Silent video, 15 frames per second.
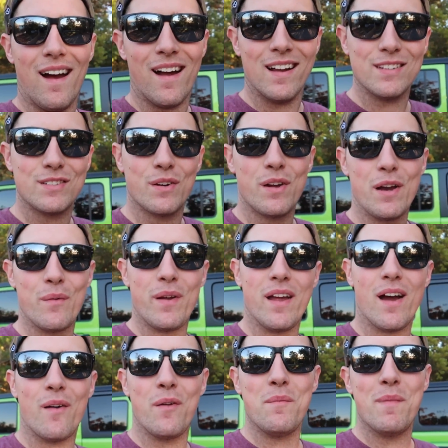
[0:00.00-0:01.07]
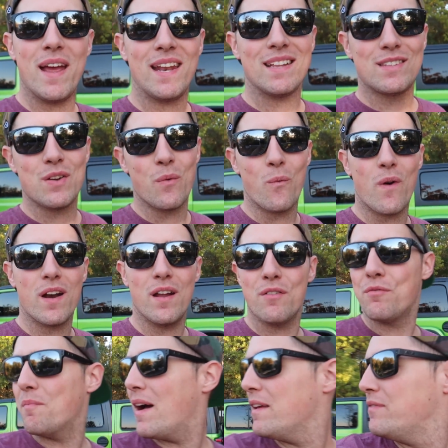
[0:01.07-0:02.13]
Alright, so here we are. We made it to one
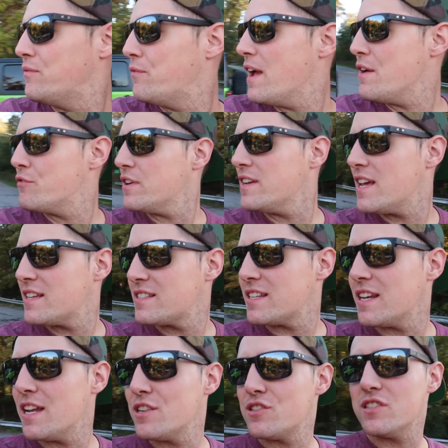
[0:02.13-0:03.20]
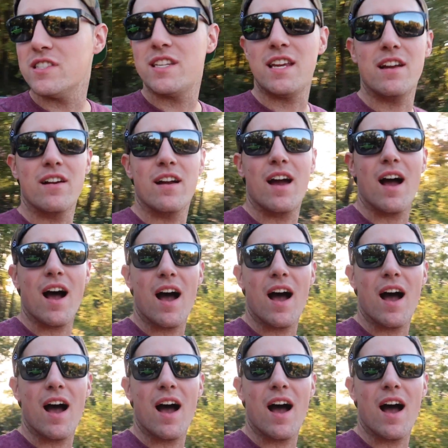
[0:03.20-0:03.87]
of my favorite destinations here.